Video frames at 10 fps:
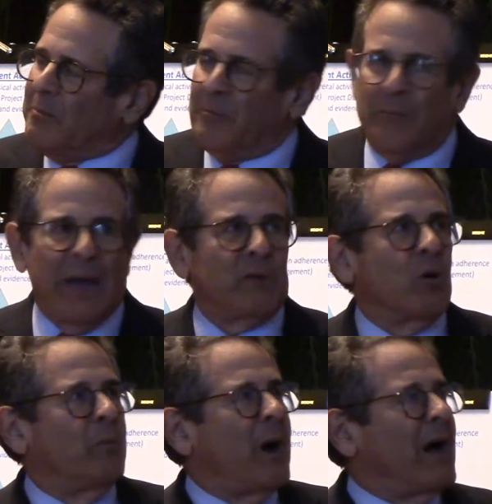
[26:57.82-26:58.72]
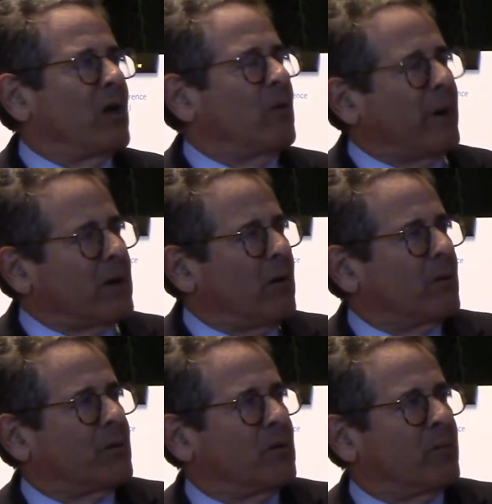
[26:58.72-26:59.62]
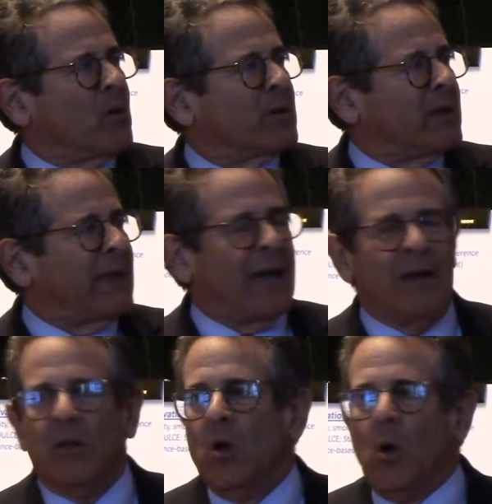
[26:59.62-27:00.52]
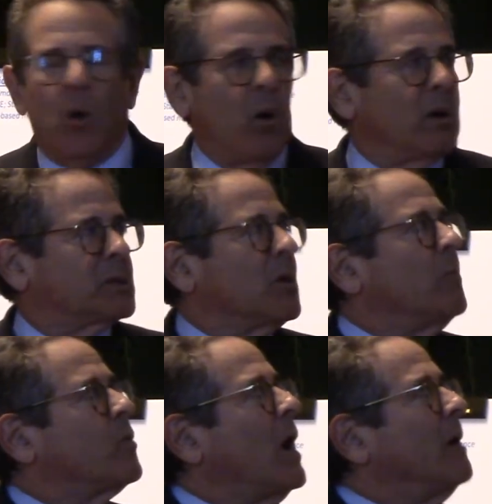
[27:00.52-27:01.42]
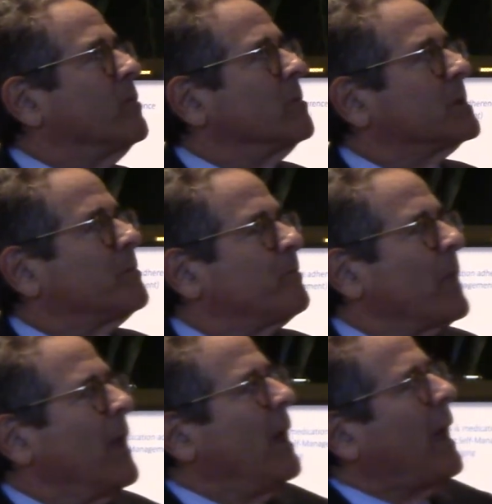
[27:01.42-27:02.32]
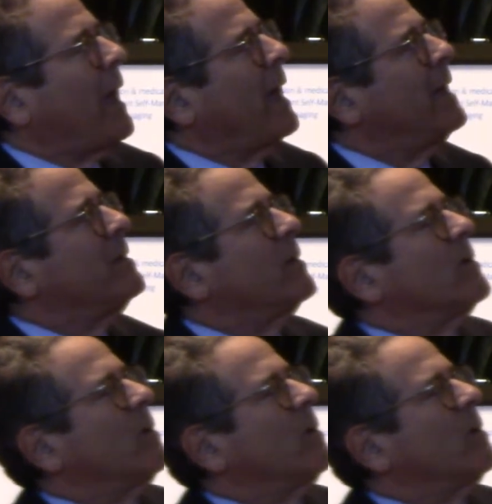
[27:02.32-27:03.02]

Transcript: microbiome by going through the birth canal, also problems. And